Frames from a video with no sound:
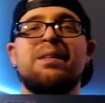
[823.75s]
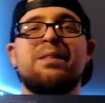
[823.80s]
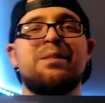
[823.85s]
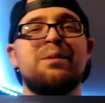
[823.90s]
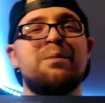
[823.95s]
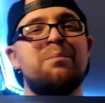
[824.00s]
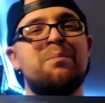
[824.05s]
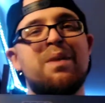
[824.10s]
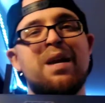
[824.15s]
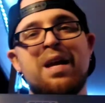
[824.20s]

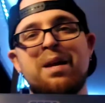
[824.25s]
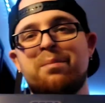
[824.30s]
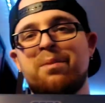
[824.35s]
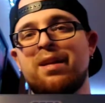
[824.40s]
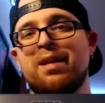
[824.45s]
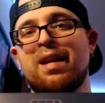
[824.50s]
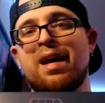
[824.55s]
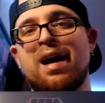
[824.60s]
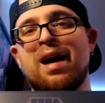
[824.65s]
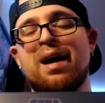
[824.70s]
So
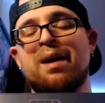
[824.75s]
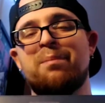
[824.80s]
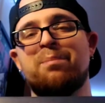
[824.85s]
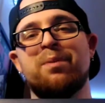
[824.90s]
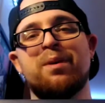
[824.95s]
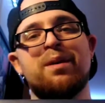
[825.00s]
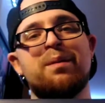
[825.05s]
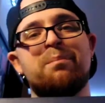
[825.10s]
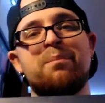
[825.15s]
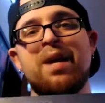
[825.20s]
maybe not,
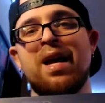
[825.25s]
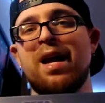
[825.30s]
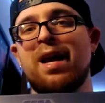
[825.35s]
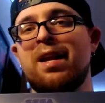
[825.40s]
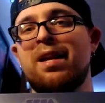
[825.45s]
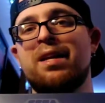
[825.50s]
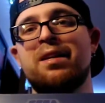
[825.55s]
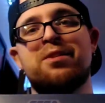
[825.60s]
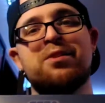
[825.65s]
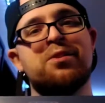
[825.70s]
but
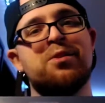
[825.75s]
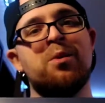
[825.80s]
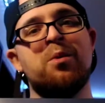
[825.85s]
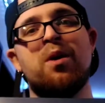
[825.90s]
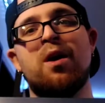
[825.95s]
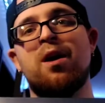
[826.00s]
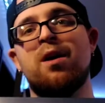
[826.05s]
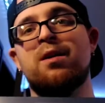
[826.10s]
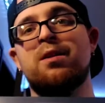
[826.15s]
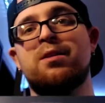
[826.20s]
man, it's so
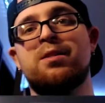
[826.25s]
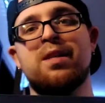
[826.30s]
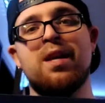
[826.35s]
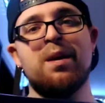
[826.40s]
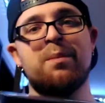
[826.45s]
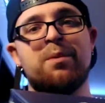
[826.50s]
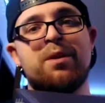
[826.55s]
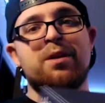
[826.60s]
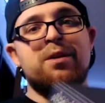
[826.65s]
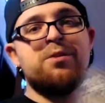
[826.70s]
hard to
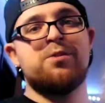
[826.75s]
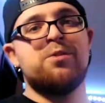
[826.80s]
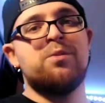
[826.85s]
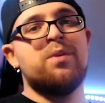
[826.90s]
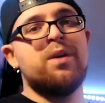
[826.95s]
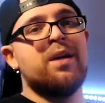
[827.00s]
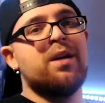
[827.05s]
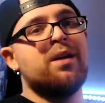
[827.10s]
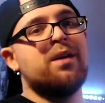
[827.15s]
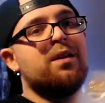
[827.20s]
say because you
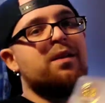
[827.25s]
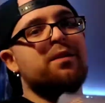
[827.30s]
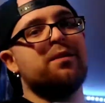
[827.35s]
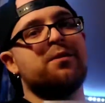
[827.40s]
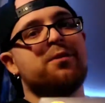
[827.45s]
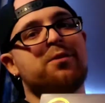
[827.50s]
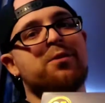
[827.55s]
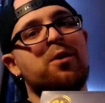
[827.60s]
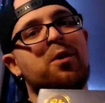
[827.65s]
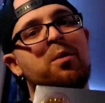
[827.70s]
get
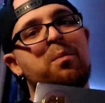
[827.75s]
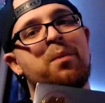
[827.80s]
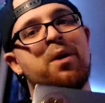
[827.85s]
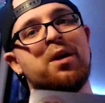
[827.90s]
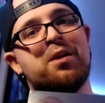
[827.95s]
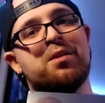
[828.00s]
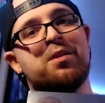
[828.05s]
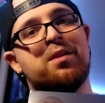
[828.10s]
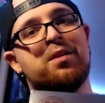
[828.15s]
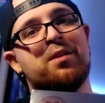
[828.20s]
so
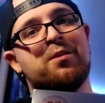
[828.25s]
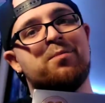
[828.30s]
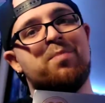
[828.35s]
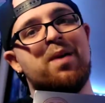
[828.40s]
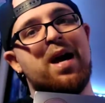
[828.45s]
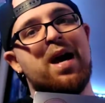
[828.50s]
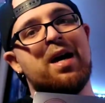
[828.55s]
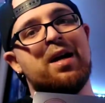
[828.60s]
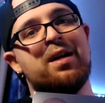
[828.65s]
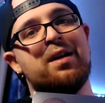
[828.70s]
much in this
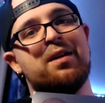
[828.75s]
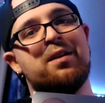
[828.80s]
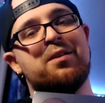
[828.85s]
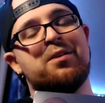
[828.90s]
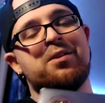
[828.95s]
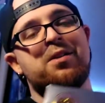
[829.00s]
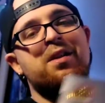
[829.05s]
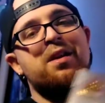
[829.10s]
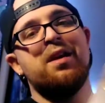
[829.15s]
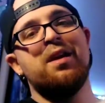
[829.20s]

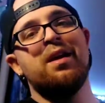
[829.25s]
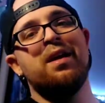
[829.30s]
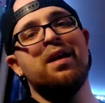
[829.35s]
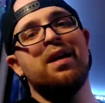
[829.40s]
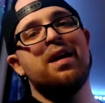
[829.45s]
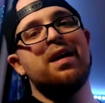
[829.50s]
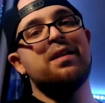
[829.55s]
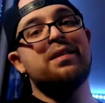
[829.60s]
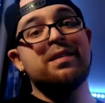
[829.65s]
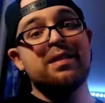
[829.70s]
package.
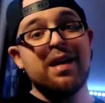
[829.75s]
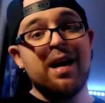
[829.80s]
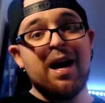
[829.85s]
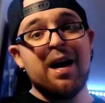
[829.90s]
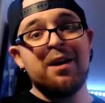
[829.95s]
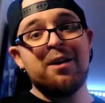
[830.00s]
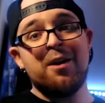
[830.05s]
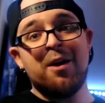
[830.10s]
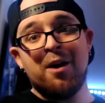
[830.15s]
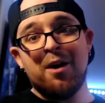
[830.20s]
It's
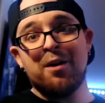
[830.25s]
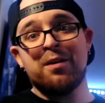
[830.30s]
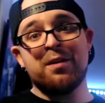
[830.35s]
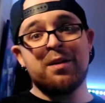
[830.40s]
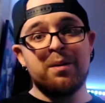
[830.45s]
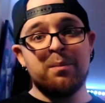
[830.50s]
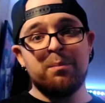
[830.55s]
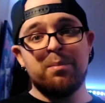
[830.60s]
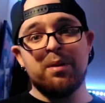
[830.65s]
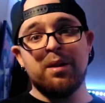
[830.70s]
kind of hard to
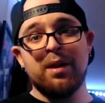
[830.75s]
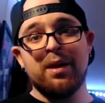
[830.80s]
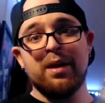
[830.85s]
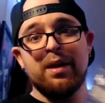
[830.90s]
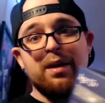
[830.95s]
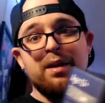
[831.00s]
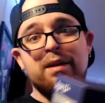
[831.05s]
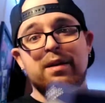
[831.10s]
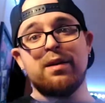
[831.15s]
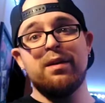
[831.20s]

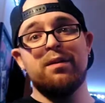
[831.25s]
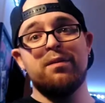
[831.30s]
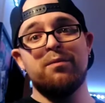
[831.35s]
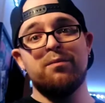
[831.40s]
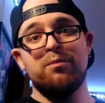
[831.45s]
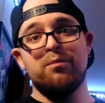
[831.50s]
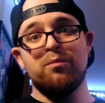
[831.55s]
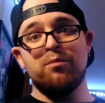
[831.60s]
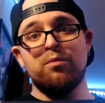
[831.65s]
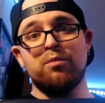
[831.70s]
complain. It
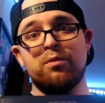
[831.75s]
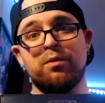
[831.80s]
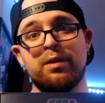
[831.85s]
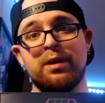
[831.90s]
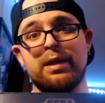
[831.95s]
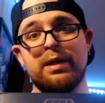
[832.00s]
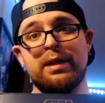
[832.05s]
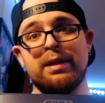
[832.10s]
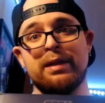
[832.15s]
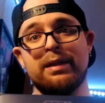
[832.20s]

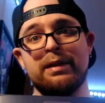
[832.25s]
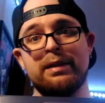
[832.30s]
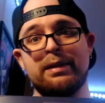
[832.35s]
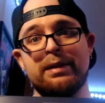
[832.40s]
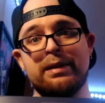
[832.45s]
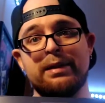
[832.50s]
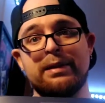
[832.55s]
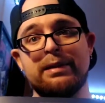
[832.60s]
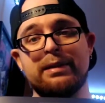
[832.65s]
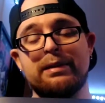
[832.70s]

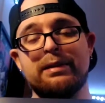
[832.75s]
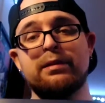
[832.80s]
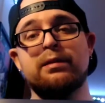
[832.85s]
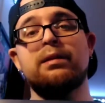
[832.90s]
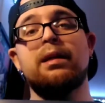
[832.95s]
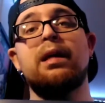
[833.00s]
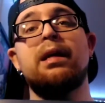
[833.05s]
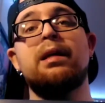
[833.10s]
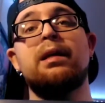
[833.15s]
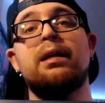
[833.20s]
really is
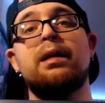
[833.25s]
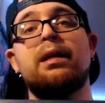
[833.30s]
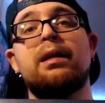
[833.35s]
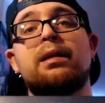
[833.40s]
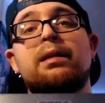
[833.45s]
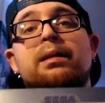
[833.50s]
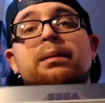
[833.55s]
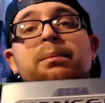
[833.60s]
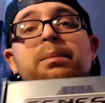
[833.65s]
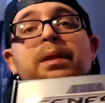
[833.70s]
kind of
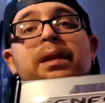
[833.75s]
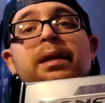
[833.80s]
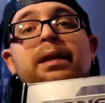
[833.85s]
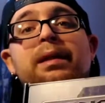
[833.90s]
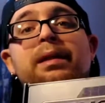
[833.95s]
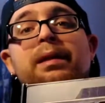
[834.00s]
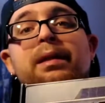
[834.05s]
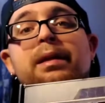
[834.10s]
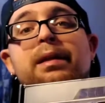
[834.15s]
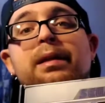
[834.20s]
hard to
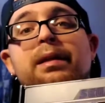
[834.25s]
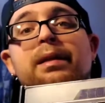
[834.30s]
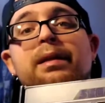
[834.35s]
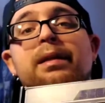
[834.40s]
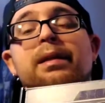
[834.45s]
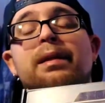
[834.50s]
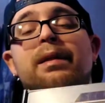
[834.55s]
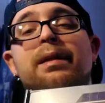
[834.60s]
complain there.